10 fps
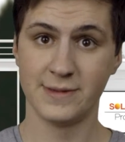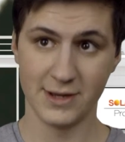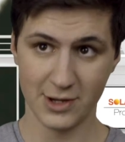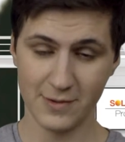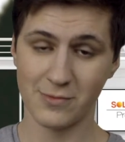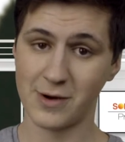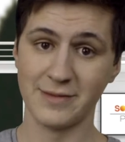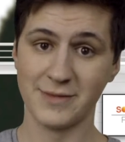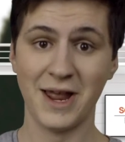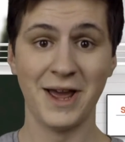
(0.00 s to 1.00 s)
And you'd be
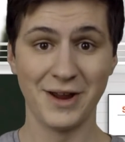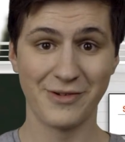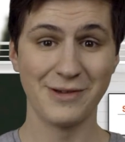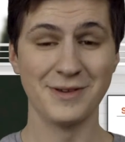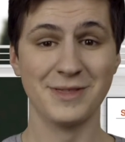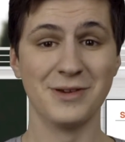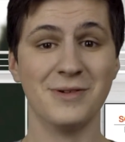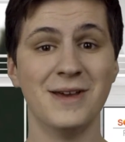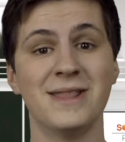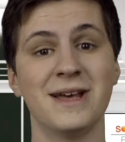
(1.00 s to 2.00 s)
right, and I agree with
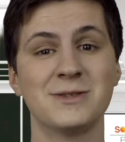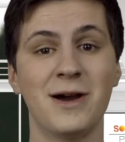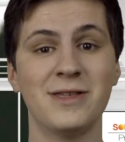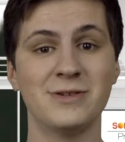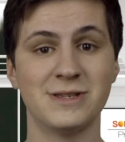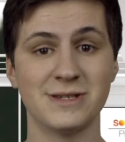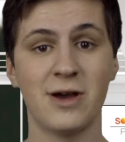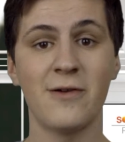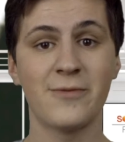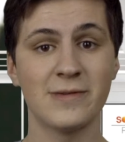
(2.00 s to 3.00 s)
you. That's why there's
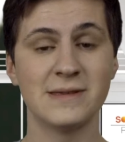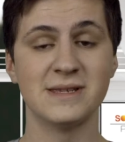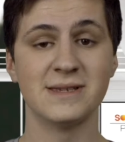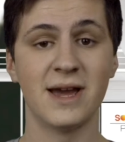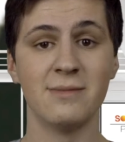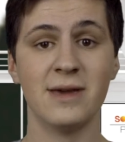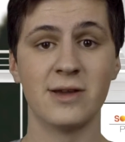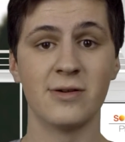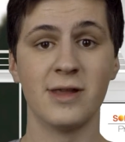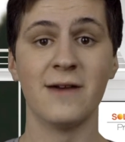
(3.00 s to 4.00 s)
software that's designed to
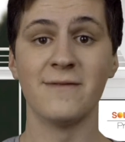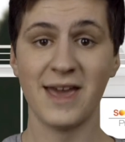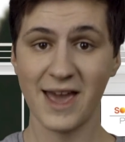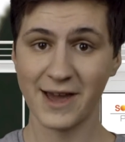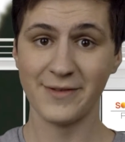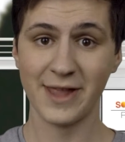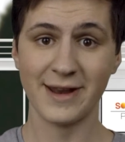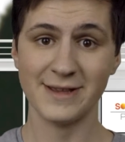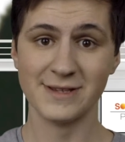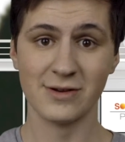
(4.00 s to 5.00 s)
make your life a heck of a
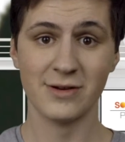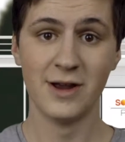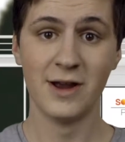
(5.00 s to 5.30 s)
lot easier.